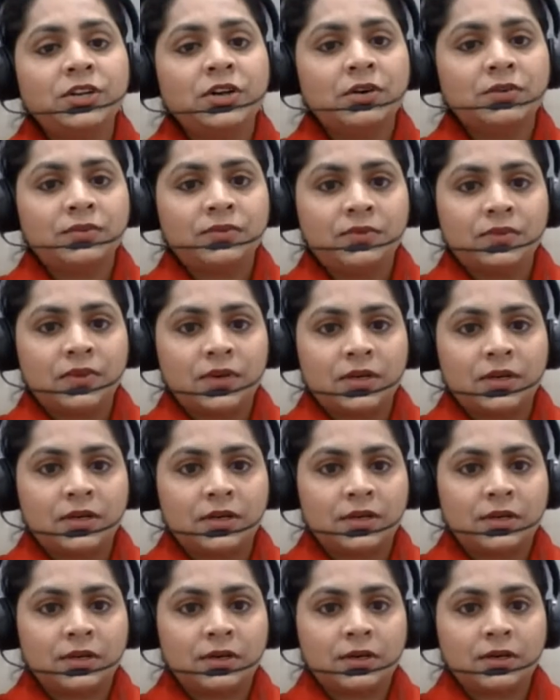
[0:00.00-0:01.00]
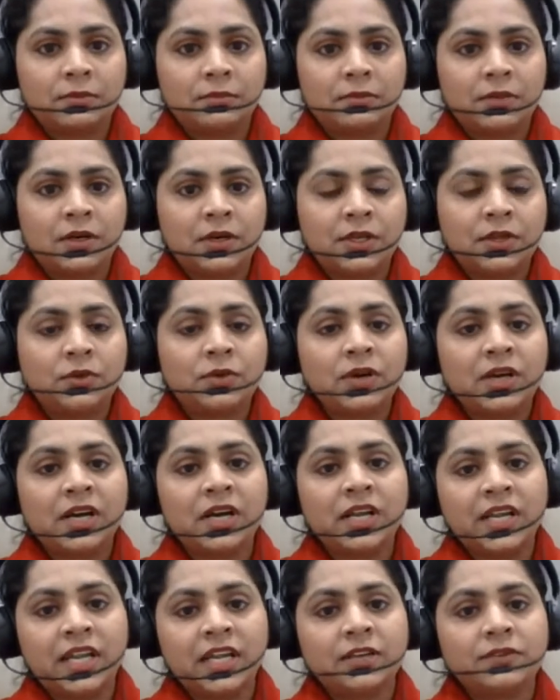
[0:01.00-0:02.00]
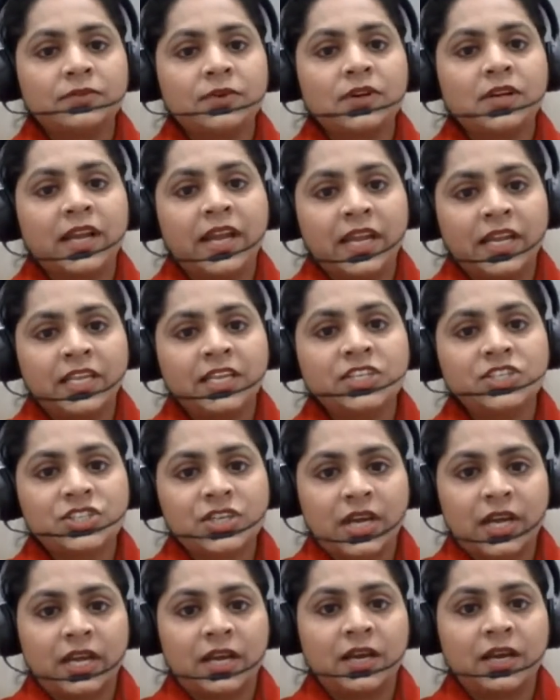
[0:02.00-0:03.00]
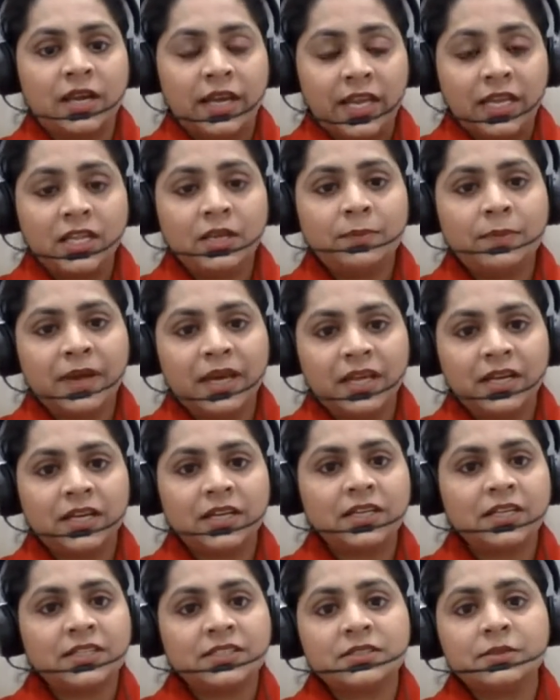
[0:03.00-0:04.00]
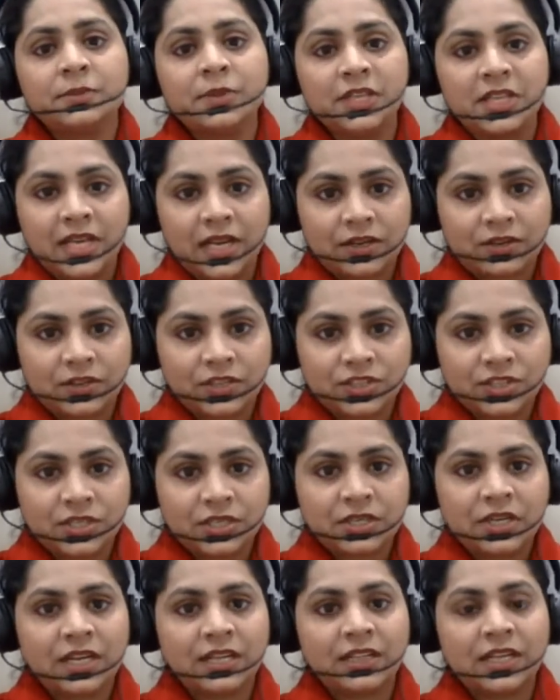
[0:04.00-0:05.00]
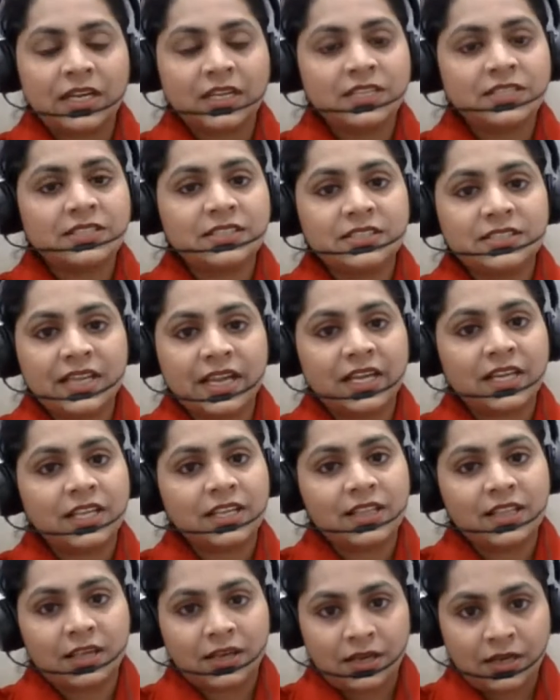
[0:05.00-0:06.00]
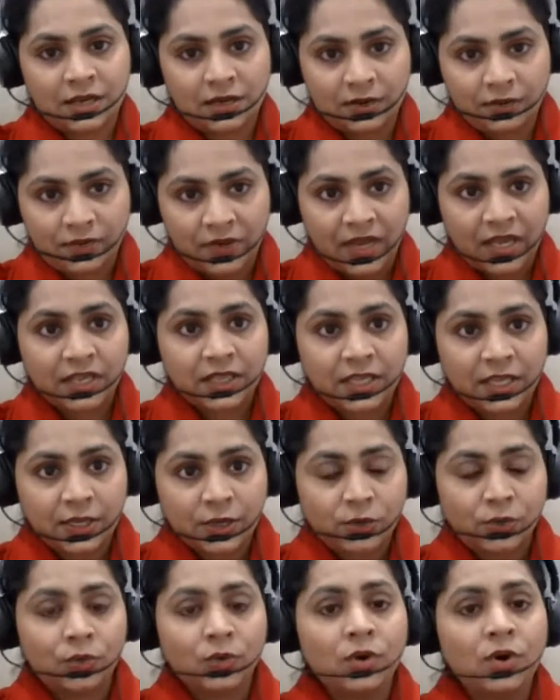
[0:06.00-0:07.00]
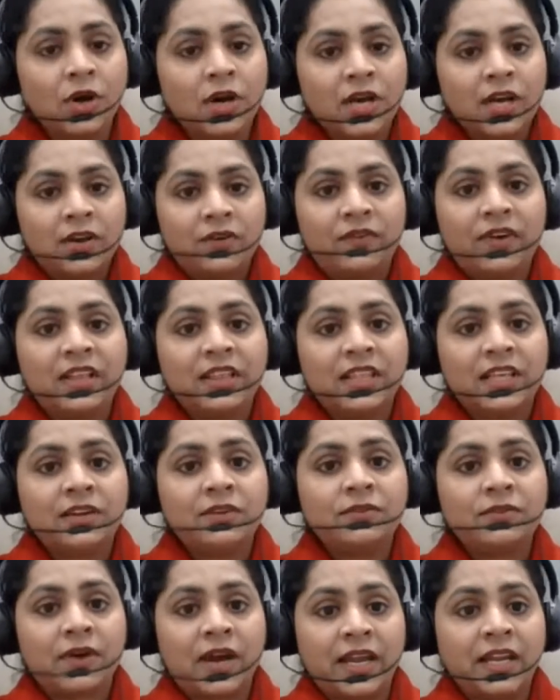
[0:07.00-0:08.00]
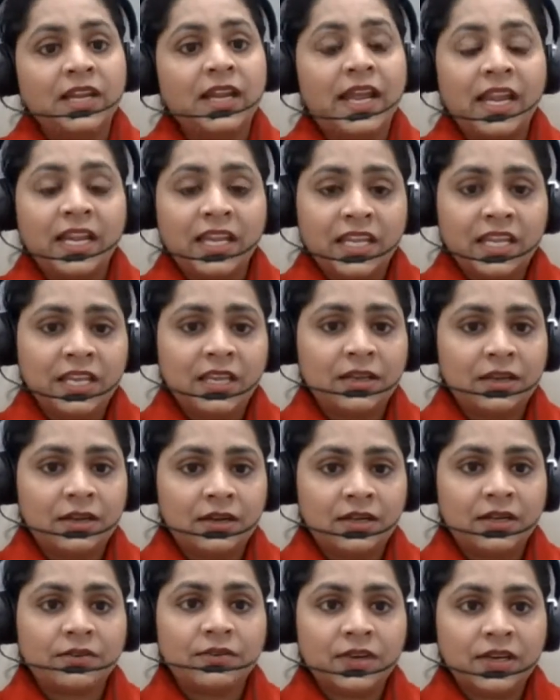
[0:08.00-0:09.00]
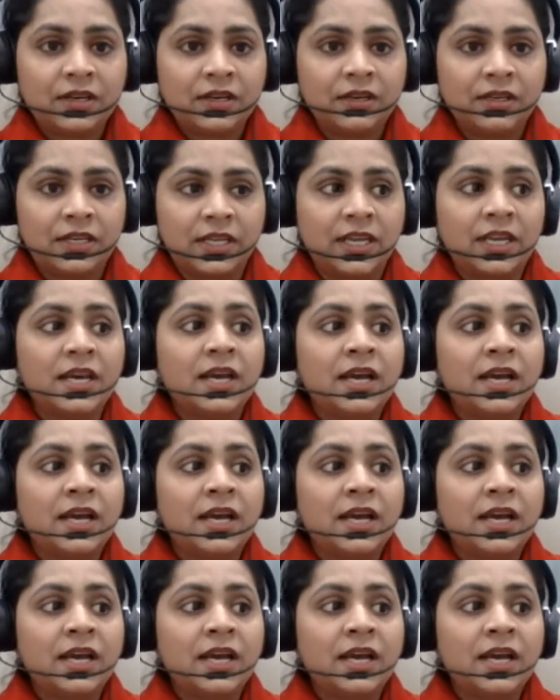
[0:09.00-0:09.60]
of connect for any child, any parent is a pediatrician, and that is exactly where they go when they find any difficulty.